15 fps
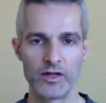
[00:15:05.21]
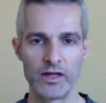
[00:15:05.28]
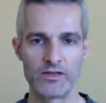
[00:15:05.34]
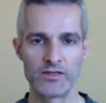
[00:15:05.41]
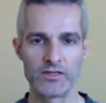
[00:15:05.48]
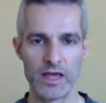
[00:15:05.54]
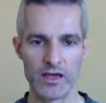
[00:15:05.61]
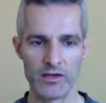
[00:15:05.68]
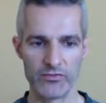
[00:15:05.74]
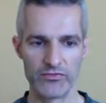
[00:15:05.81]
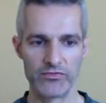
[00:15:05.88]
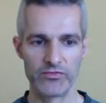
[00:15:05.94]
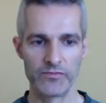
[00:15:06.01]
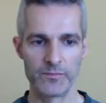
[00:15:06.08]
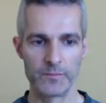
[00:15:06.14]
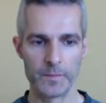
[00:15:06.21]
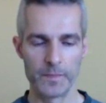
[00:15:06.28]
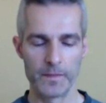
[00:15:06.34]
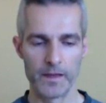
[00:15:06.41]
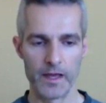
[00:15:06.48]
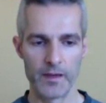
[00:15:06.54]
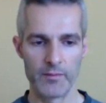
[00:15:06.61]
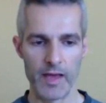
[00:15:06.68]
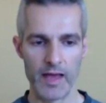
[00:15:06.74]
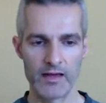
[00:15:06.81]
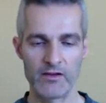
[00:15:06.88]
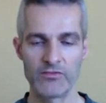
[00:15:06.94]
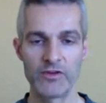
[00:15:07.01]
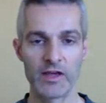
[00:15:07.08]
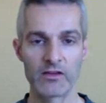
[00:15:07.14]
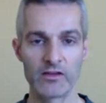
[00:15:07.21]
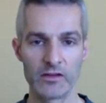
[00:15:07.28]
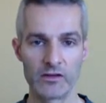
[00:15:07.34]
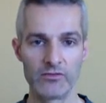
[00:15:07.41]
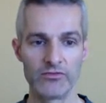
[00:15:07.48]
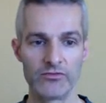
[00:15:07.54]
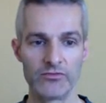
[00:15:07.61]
and safe and effective.